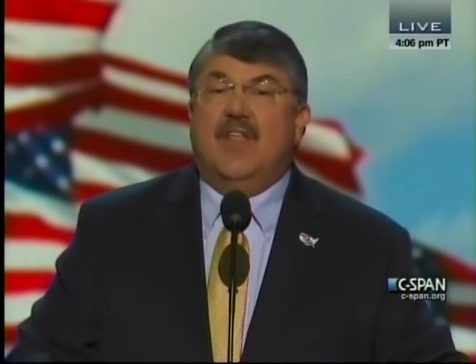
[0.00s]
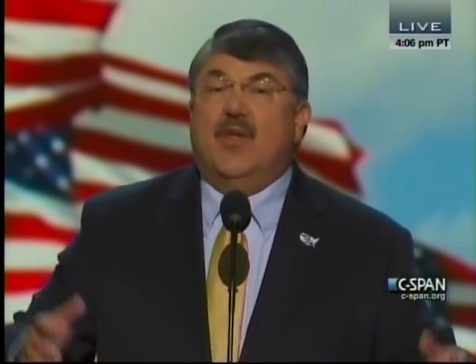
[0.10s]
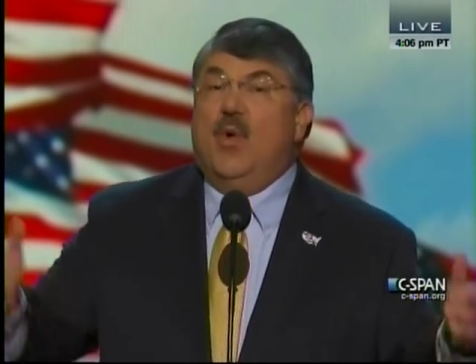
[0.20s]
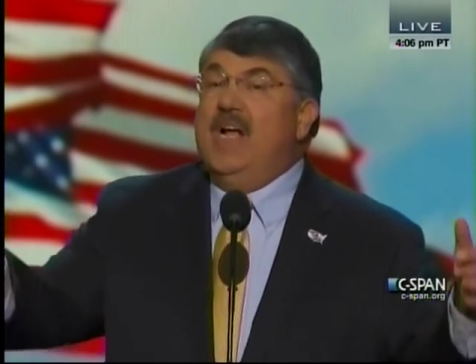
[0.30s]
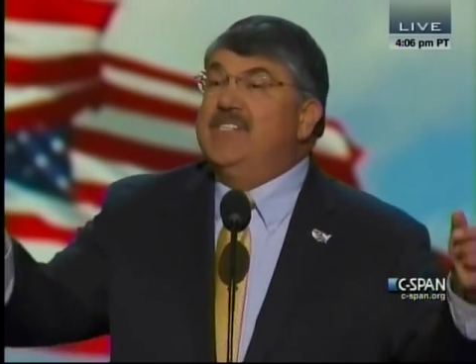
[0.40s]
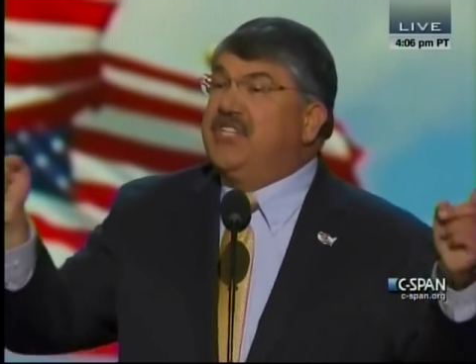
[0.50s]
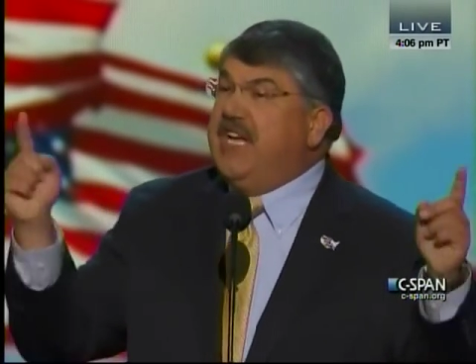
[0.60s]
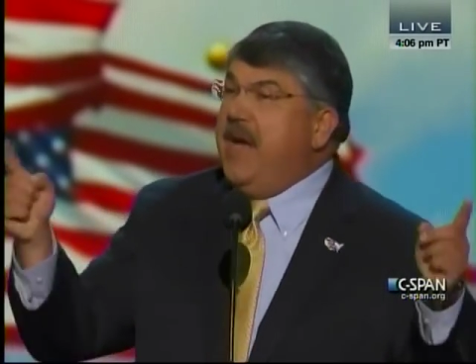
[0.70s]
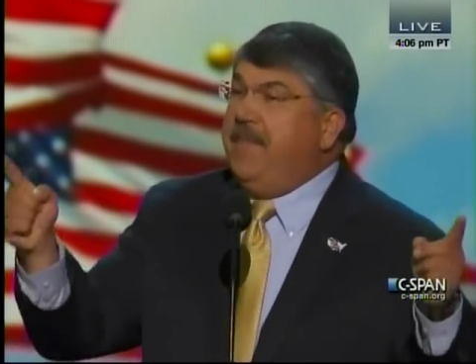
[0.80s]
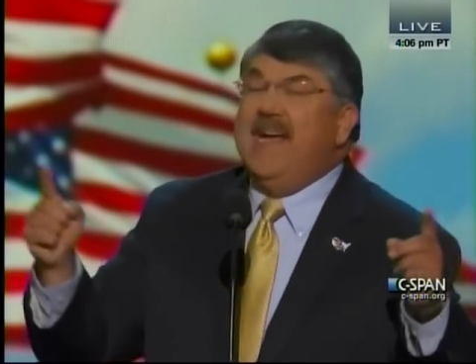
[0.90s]
the ones
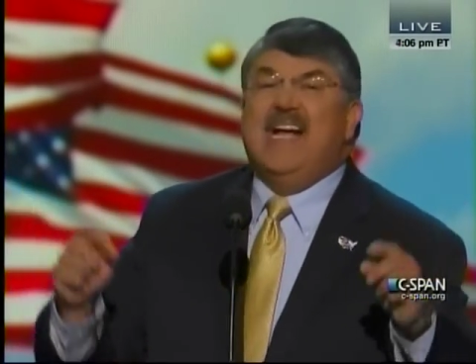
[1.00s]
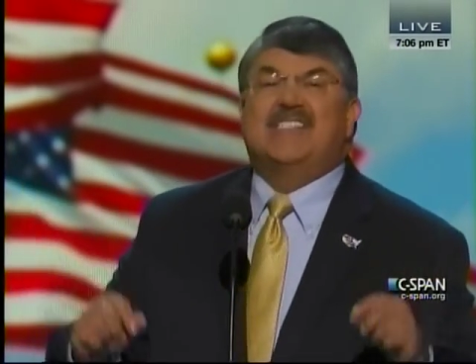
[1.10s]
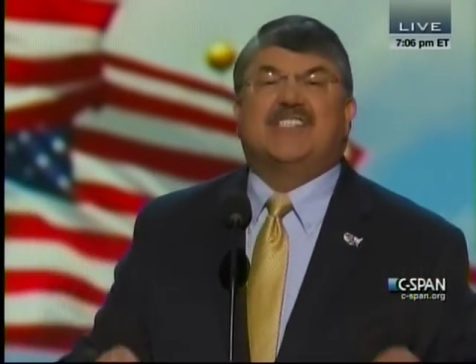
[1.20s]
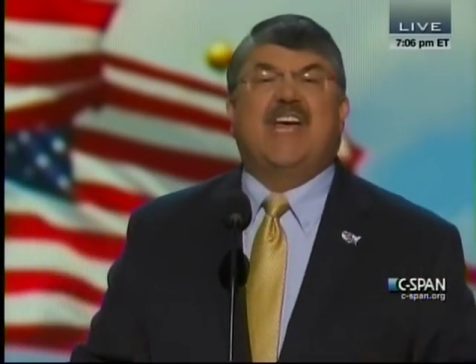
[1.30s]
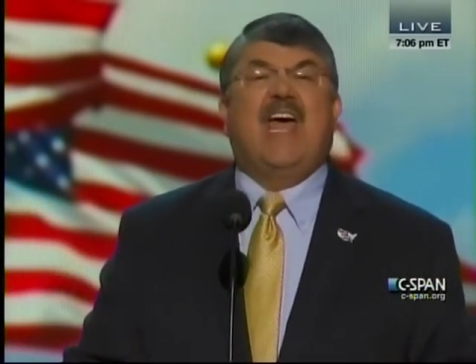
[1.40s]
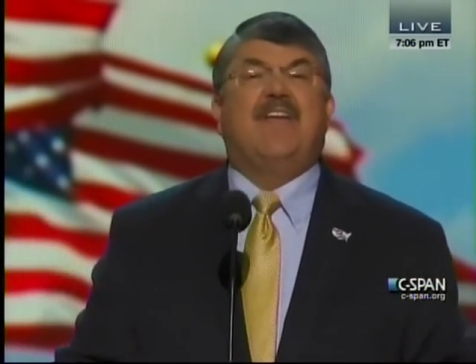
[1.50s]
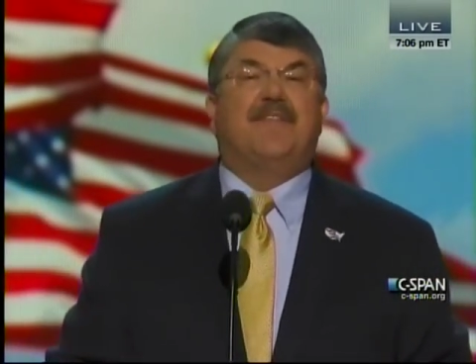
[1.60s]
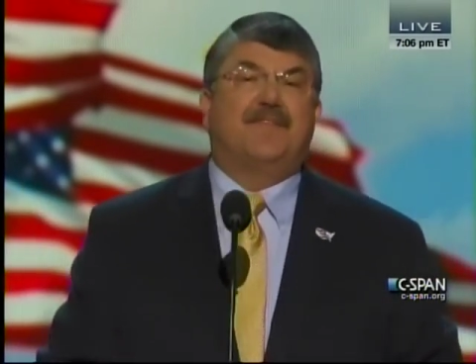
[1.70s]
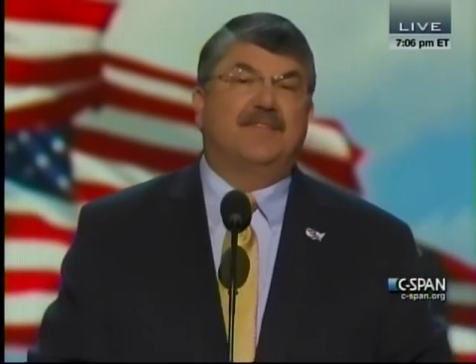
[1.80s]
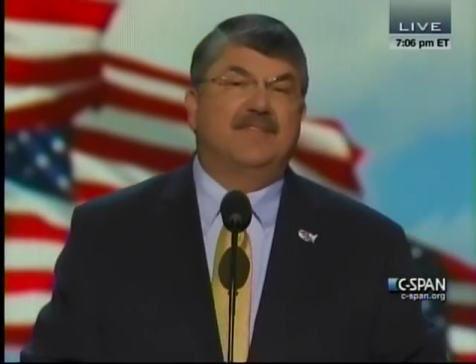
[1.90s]
keeping us safe,
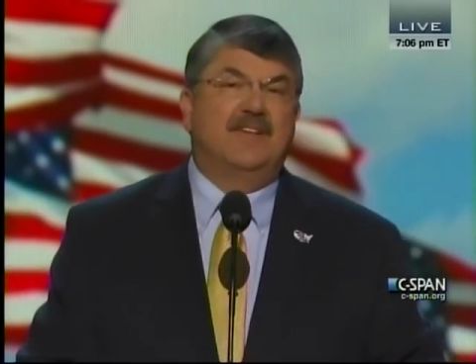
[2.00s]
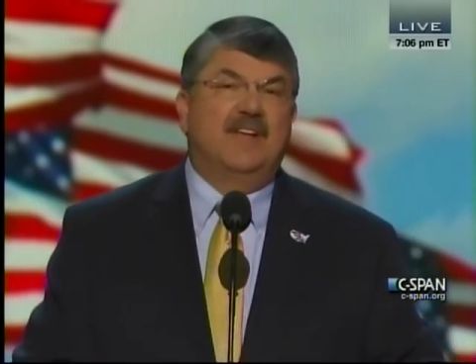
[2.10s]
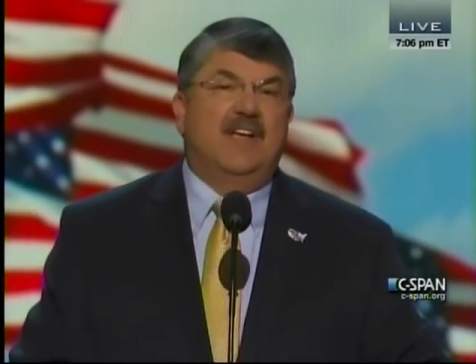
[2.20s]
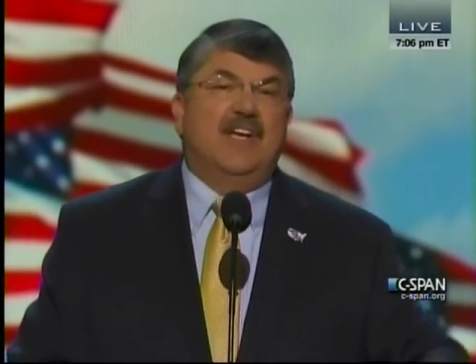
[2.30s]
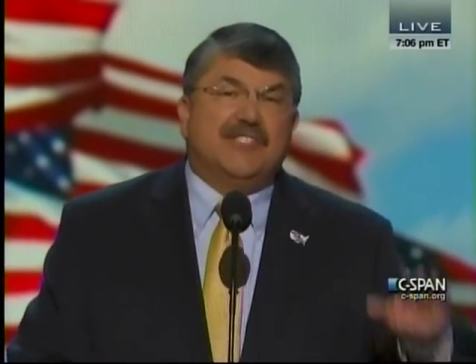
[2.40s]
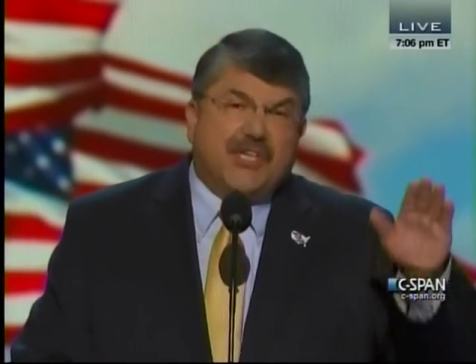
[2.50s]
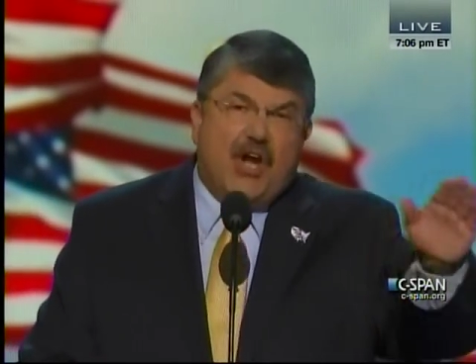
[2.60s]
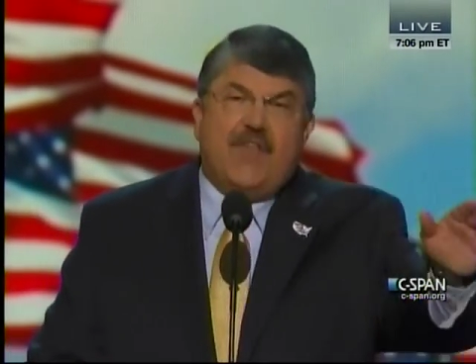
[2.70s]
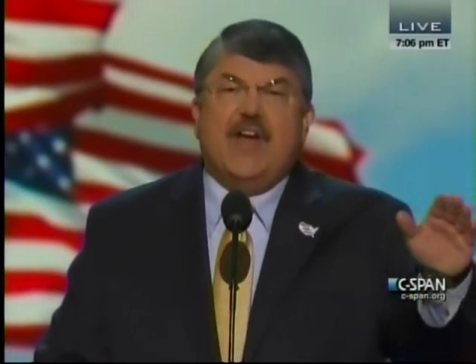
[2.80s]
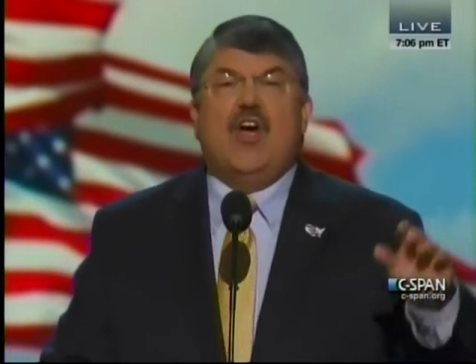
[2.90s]

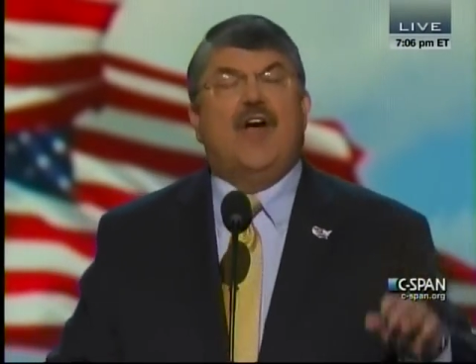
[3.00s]
serving our